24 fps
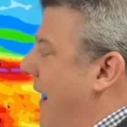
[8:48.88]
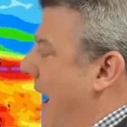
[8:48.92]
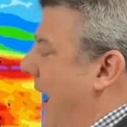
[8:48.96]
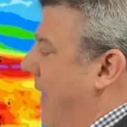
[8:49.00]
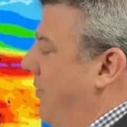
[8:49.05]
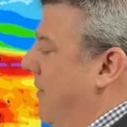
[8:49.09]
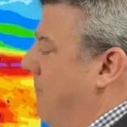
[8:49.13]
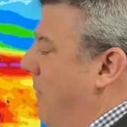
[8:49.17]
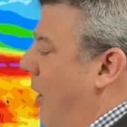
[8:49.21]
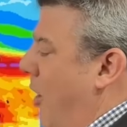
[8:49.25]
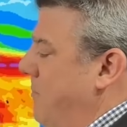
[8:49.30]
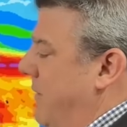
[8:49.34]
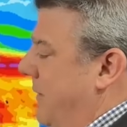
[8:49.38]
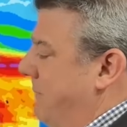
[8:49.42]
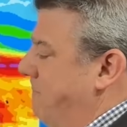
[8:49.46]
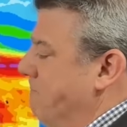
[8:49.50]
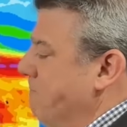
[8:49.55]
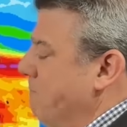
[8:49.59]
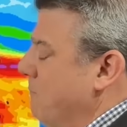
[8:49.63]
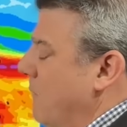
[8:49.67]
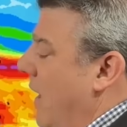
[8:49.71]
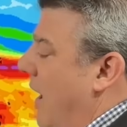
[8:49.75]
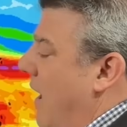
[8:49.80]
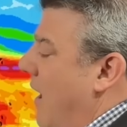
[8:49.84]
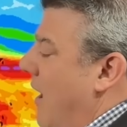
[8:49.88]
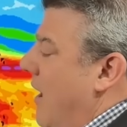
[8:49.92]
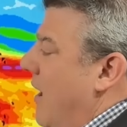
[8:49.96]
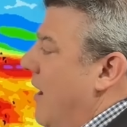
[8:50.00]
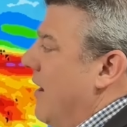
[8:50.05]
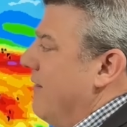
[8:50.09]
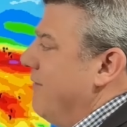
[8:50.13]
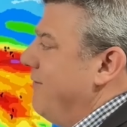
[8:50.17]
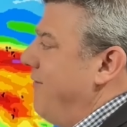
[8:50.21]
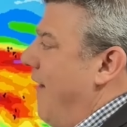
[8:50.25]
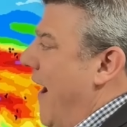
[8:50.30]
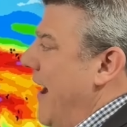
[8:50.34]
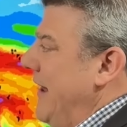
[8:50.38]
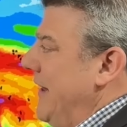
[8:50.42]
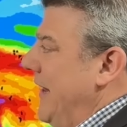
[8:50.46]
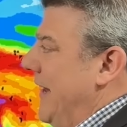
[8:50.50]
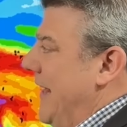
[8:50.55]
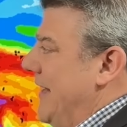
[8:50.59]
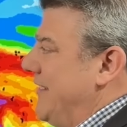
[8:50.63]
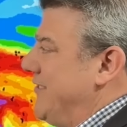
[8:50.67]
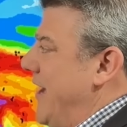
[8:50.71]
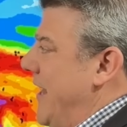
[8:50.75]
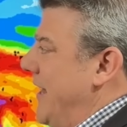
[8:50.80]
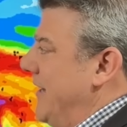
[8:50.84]
at the moment. Finally,
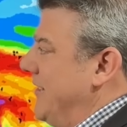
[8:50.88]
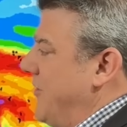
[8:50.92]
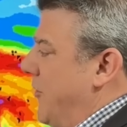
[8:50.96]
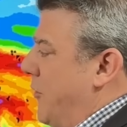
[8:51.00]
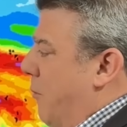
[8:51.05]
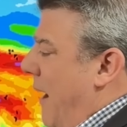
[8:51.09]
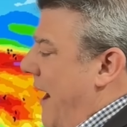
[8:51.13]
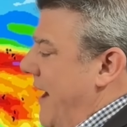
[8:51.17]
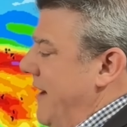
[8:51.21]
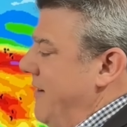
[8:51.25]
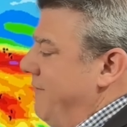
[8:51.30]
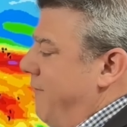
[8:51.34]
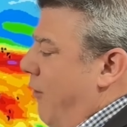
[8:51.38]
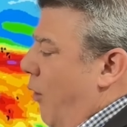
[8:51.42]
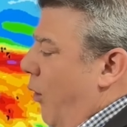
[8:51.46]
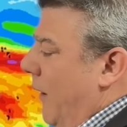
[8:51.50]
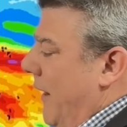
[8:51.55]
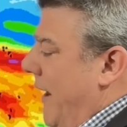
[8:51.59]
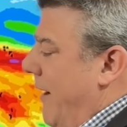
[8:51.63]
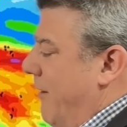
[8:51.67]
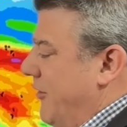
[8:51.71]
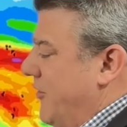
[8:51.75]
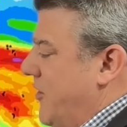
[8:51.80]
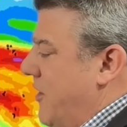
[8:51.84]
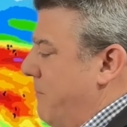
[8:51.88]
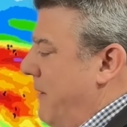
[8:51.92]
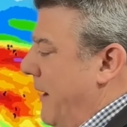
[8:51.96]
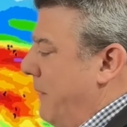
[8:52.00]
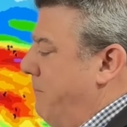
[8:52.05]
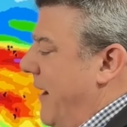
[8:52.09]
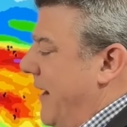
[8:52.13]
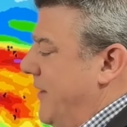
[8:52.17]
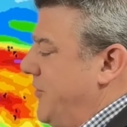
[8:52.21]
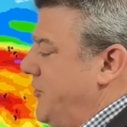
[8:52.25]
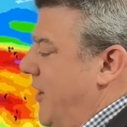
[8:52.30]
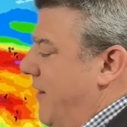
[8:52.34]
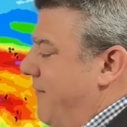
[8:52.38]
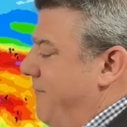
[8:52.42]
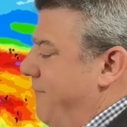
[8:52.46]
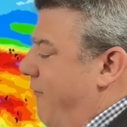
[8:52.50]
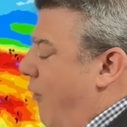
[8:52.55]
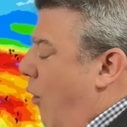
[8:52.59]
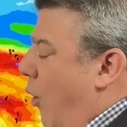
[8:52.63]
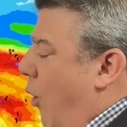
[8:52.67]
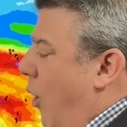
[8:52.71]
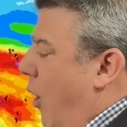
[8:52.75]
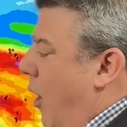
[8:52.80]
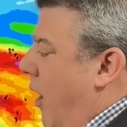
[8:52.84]
let's get into the rainfall. Here is the big picture
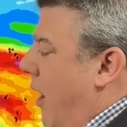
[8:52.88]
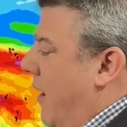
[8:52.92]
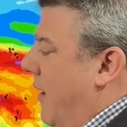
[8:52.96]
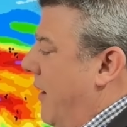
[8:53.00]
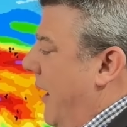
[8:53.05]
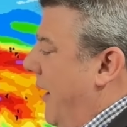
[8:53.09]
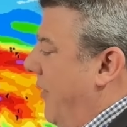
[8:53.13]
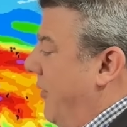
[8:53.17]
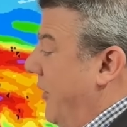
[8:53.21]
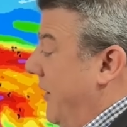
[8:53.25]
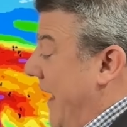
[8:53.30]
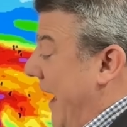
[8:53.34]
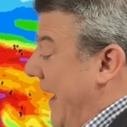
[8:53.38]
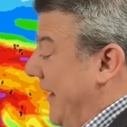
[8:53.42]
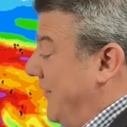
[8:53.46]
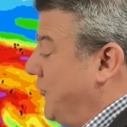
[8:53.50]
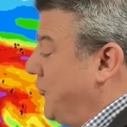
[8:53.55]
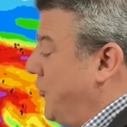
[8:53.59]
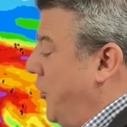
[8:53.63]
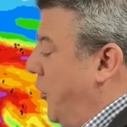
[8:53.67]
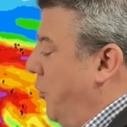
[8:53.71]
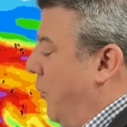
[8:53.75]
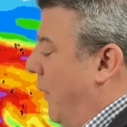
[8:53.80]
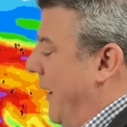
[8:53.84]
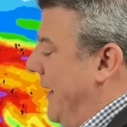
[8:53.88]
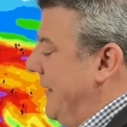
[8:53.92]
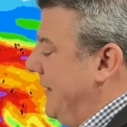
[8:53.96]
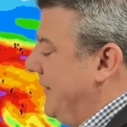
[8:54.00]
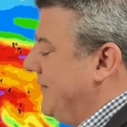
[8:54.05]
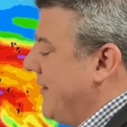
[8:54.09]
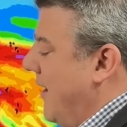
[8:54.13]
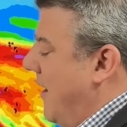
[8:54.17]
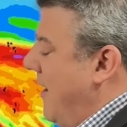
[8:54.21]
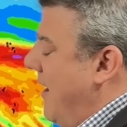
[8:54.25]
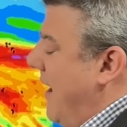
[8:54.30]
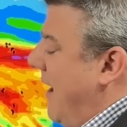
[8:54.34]
for the next 2 weeks.